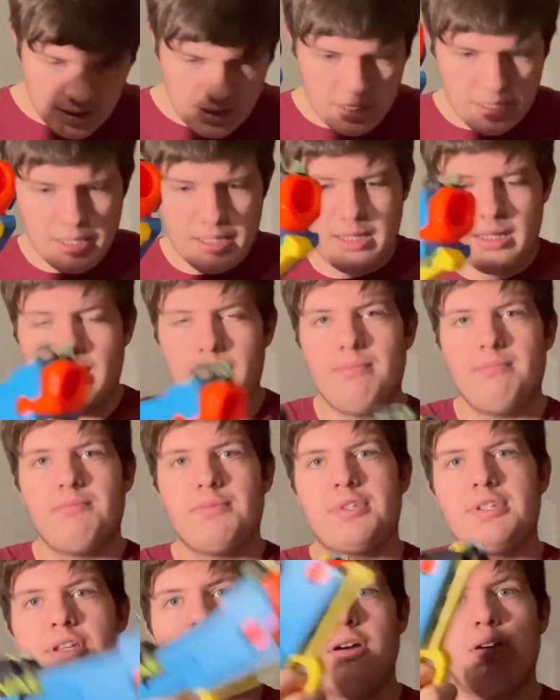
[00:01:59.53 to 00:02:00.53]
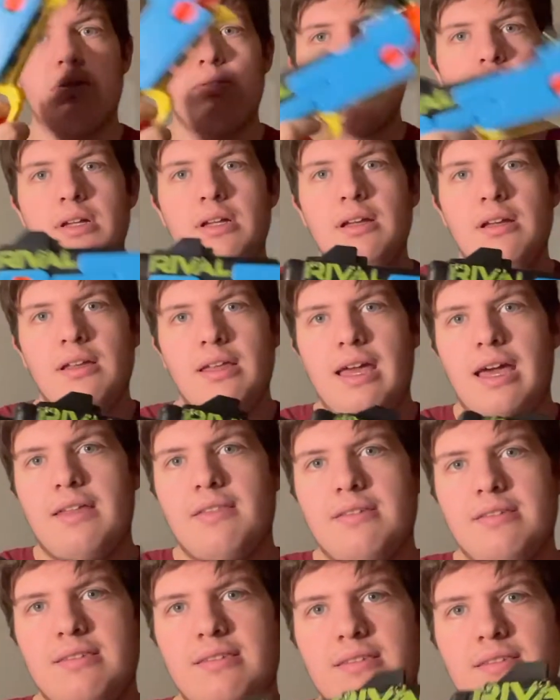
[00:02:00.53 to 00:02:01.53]
So yeah,
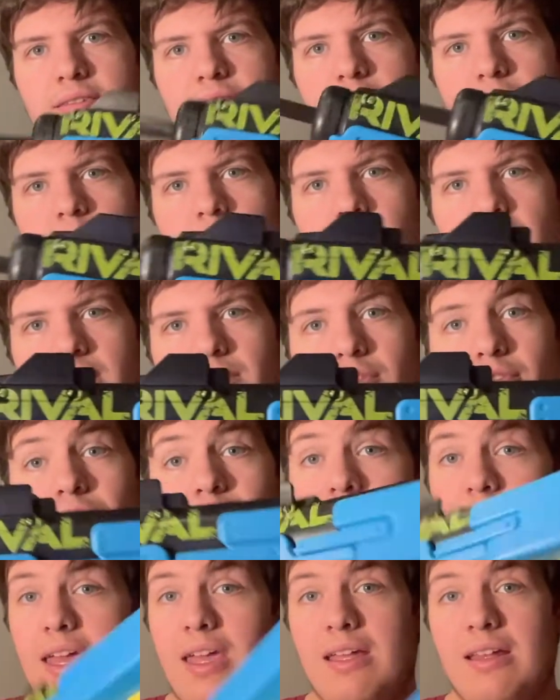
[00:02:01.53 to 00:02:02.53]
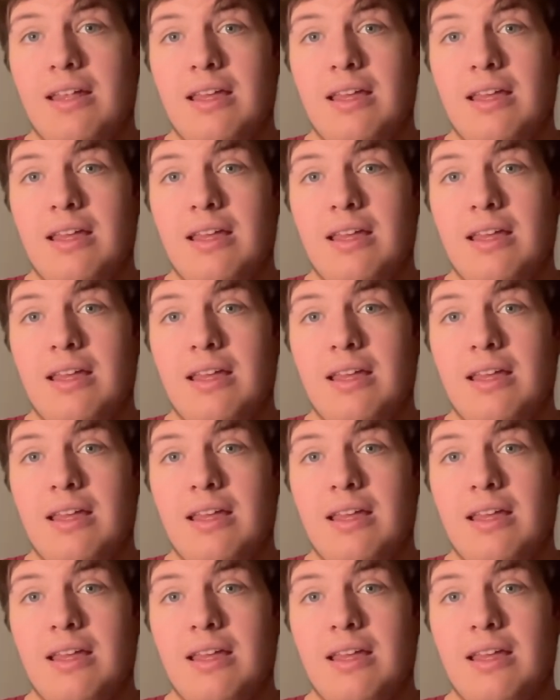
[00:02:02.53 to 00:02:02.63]
this is the Rival Fate.